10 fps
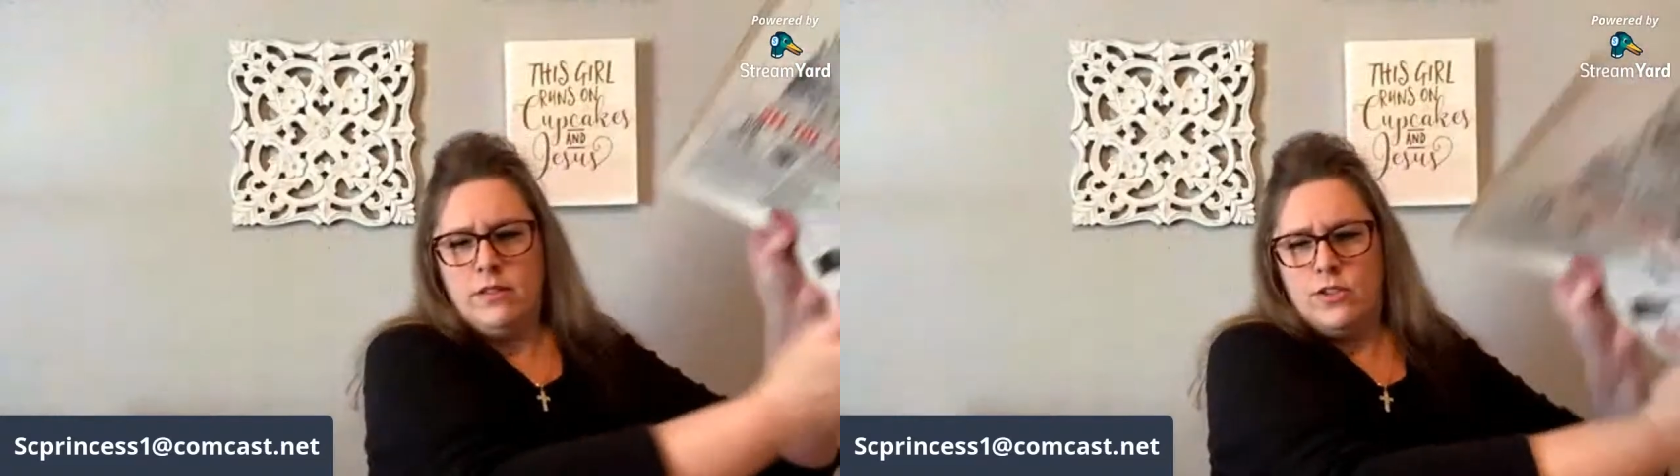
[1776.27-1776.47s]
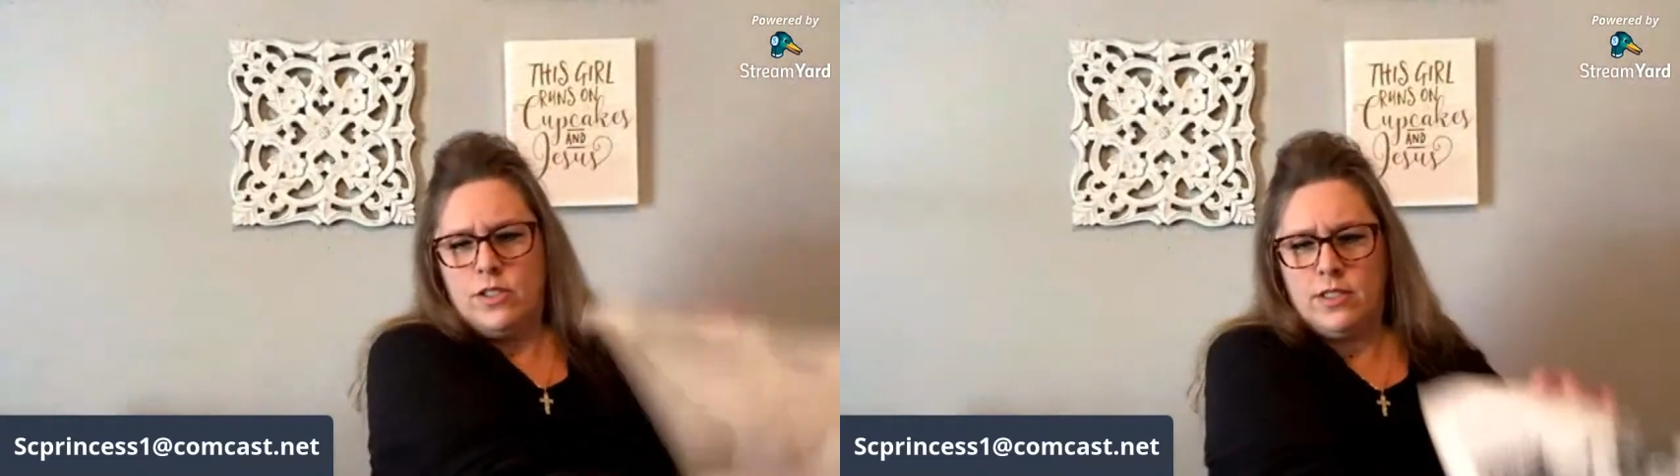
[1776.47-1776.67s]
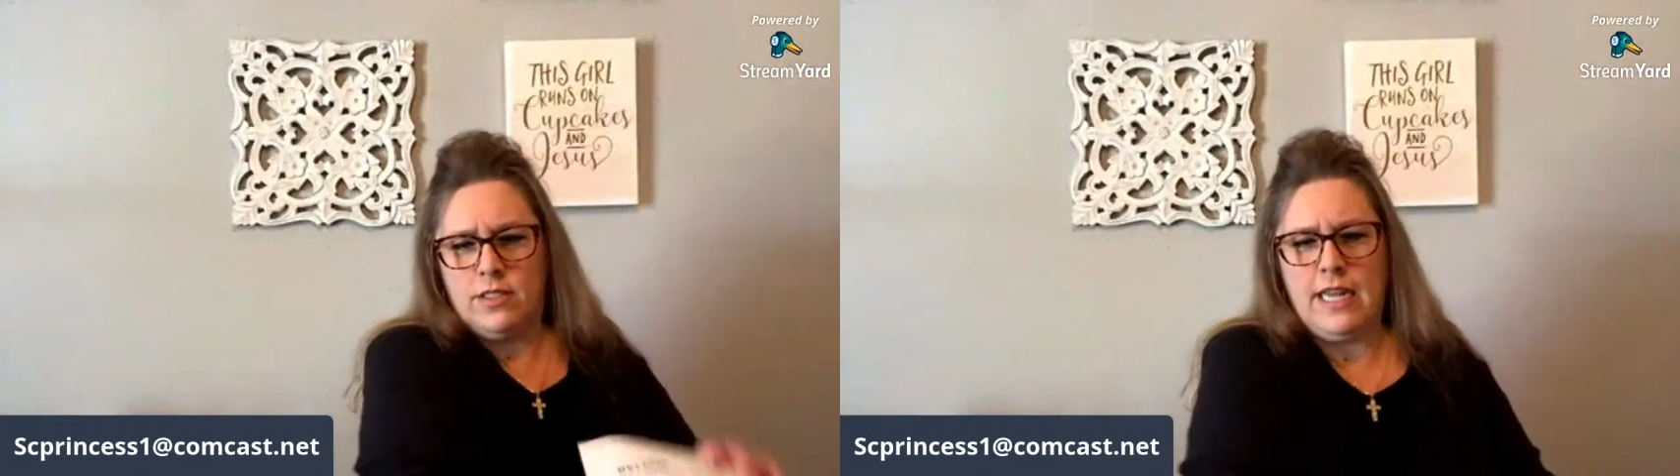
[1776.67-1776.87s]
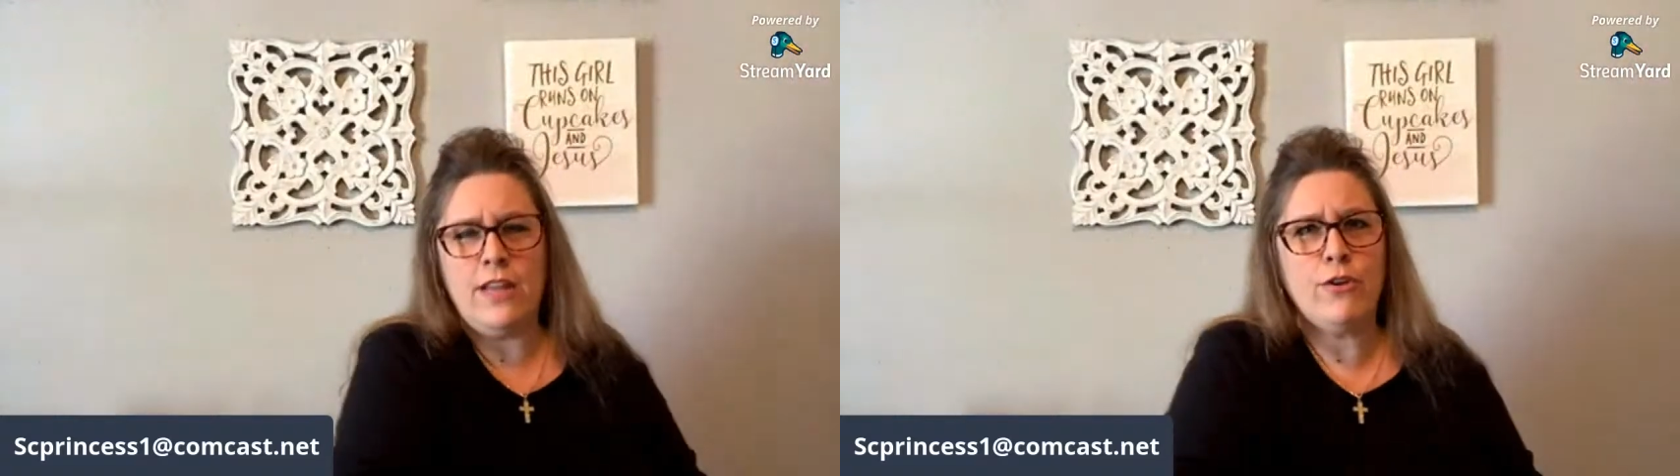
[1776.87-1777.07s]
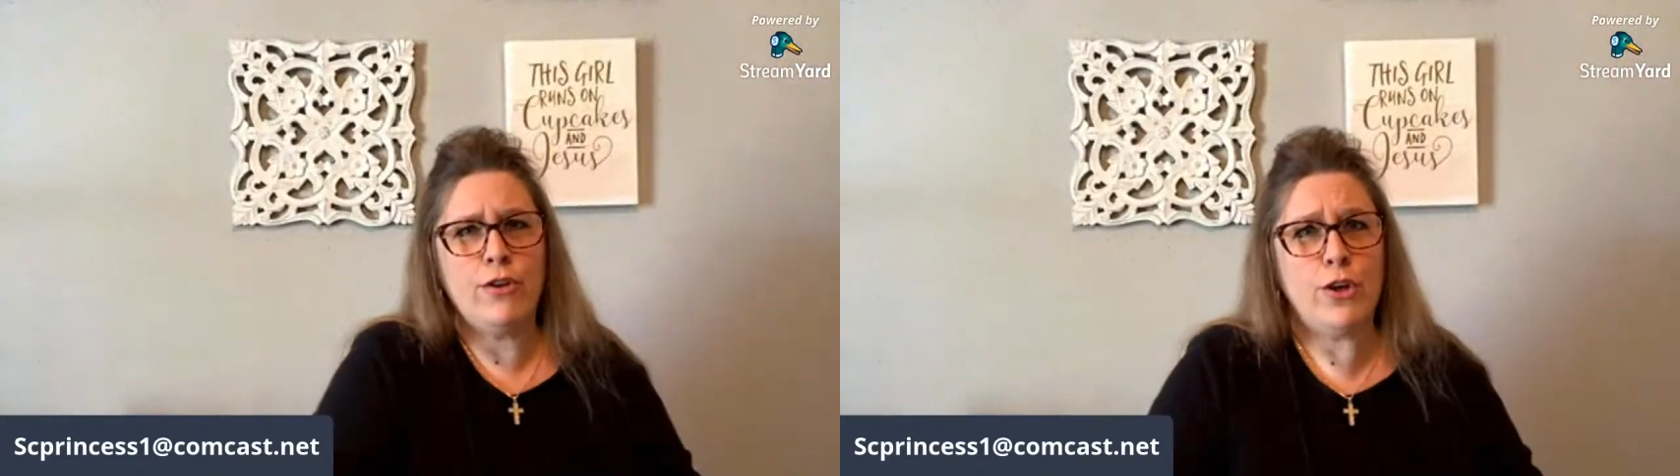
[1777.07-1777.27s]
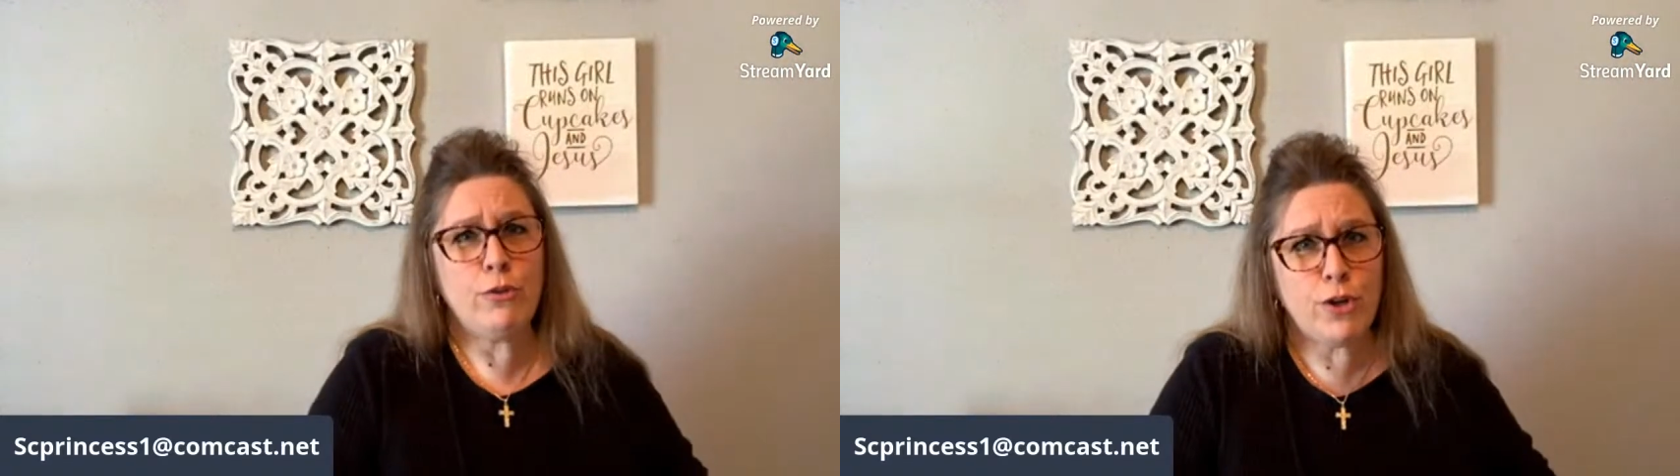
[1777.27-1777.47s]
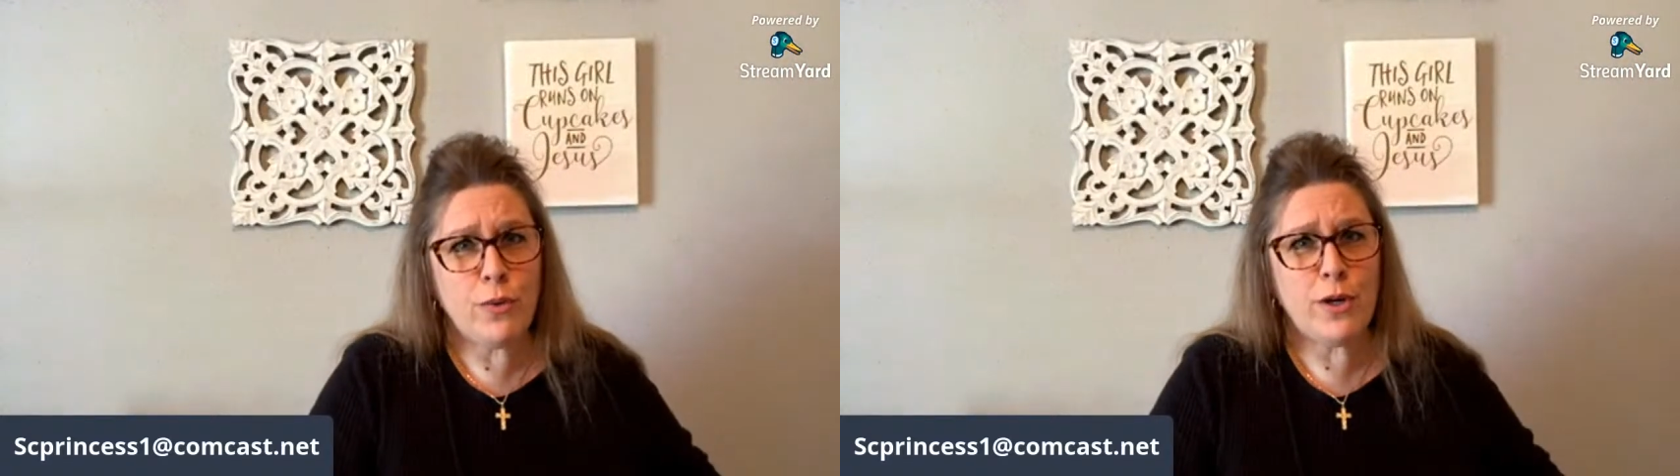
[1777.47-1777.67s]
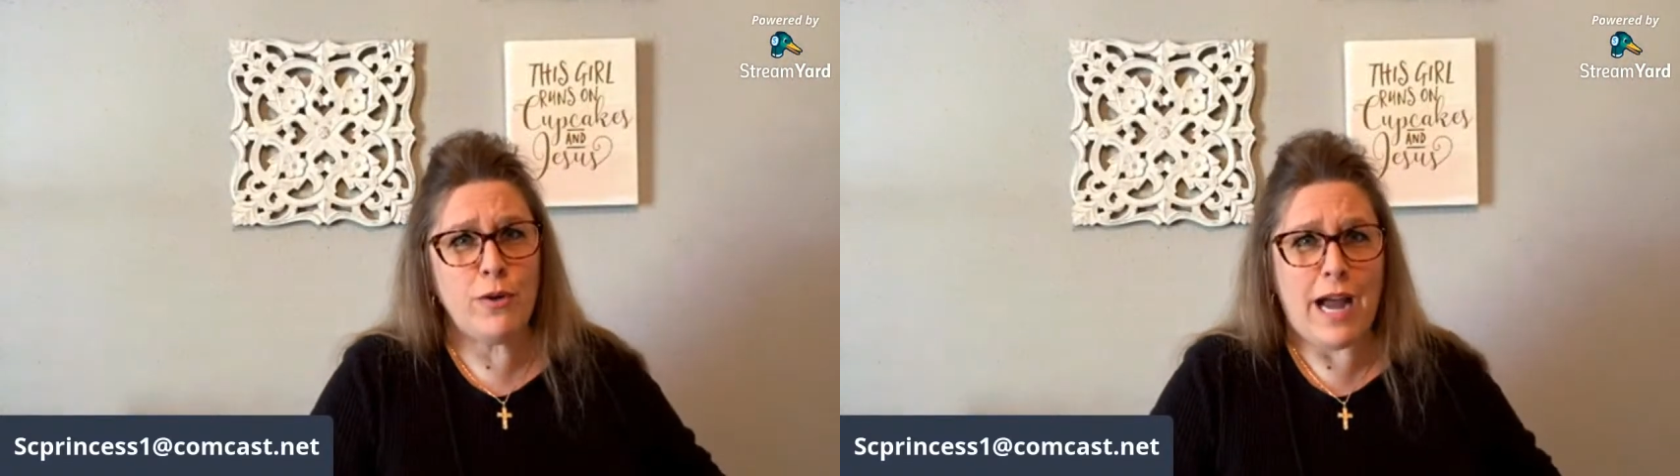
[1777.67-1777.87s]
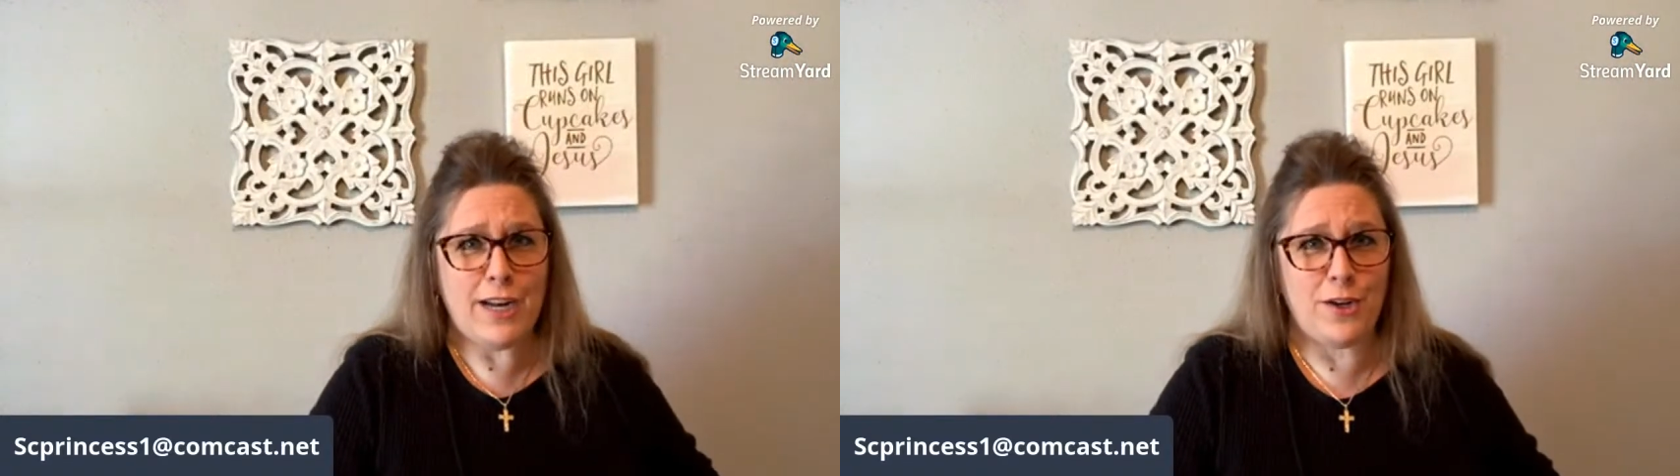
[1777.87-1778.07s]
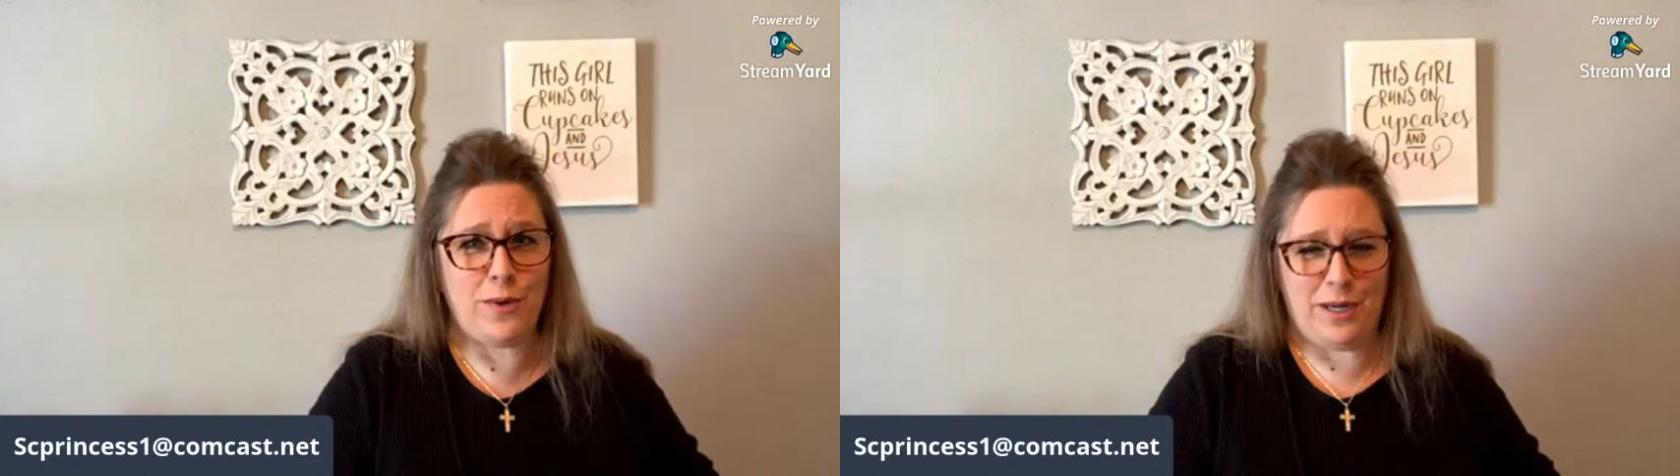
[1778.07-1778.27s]
Just either you do it or I
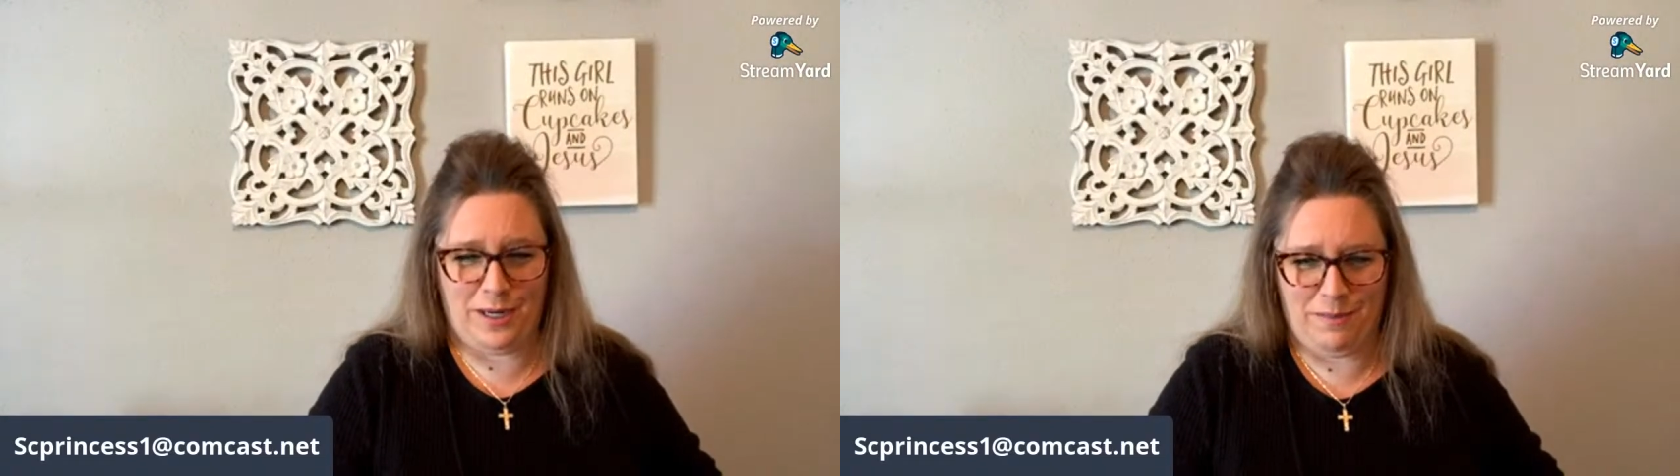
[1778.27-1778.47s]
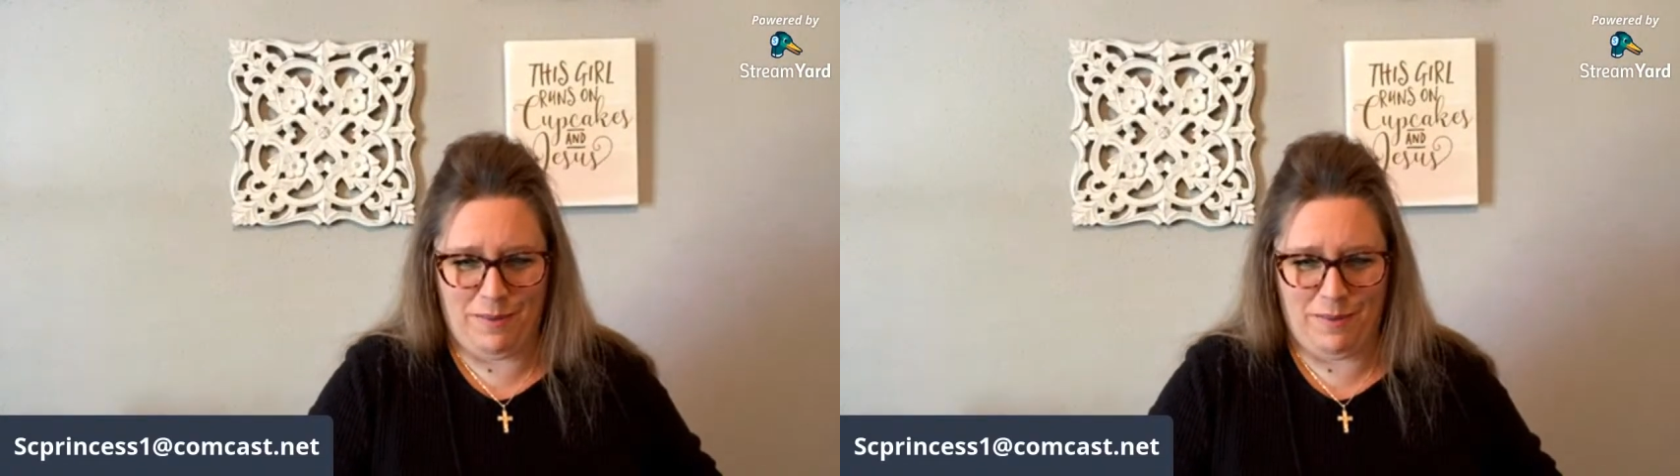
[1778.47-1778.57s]
do it.